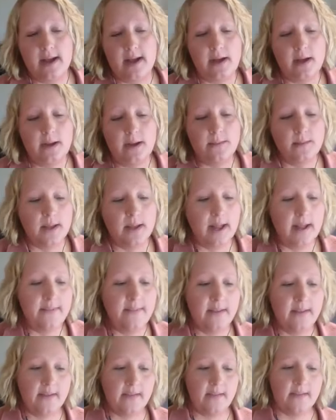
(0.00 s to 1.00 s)

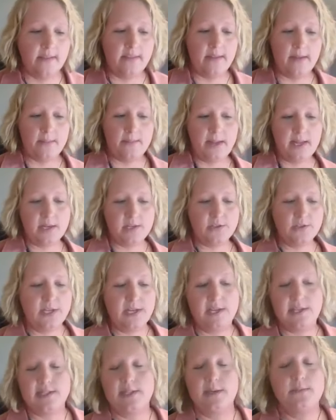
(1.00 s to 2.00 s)
And the pantry
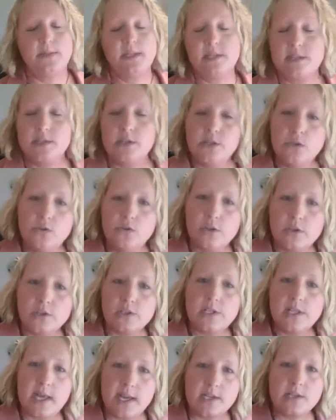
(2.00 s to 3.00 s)
concept isn't new.
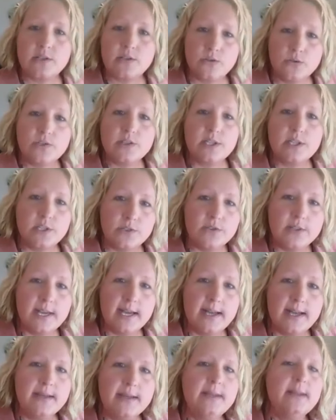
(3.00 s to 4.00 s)
There's a lot of schools that do
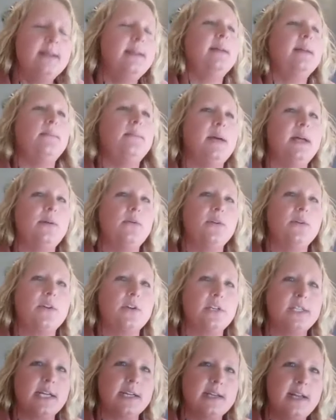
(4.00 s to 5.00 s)
that. But with
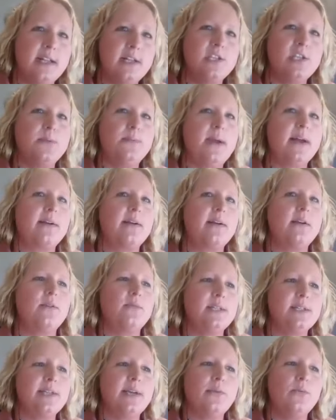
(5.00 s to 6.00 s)
our technology background,
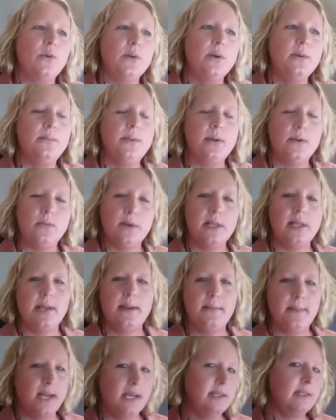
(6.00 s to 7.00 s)
we said, wouldn't it be really
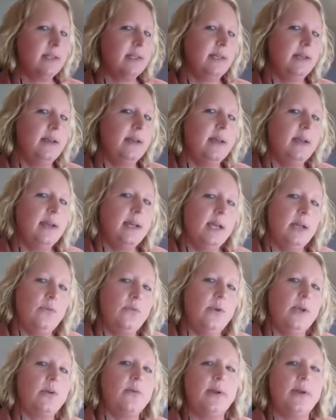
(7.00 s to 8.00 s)
amazing if
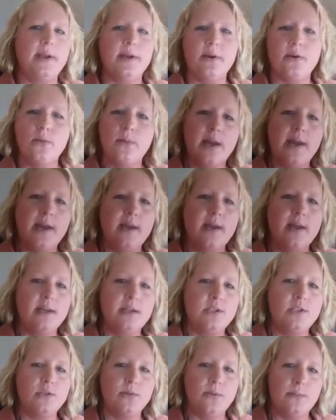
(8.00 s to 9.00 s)
we created a way
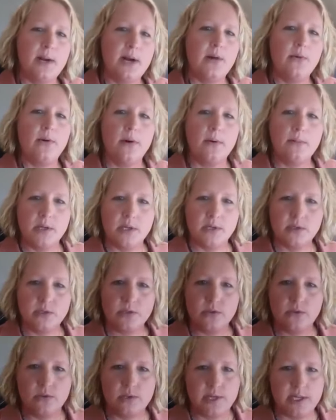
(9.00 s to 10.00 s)
to empower our middle
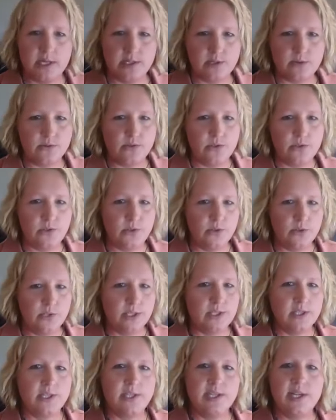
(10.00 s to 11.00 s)
school and high school
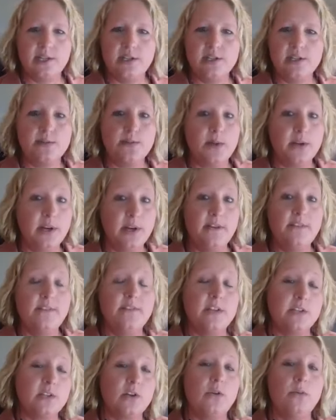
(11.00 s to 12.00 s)
students to tell us about any
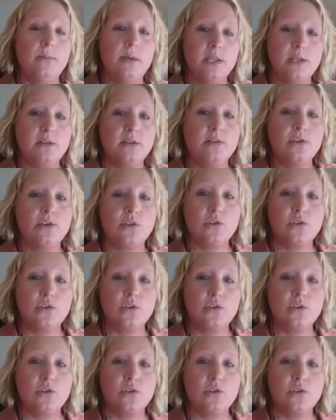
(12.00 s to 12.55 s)
physical, mental, or